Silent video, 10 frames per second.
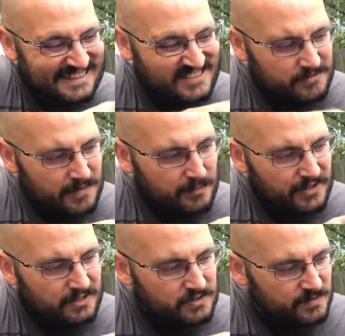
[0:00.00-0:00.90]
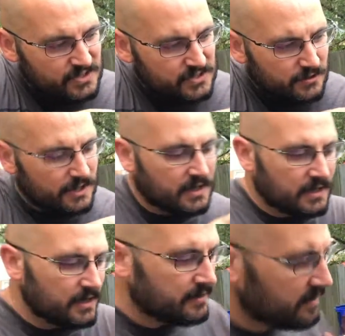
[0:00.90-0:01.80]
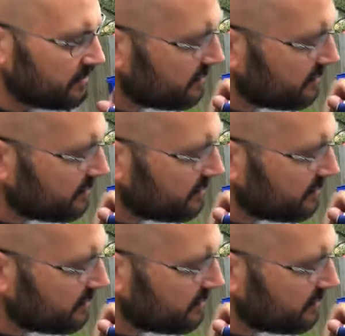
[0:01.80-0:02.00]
So I'm not putting too much strain on anything.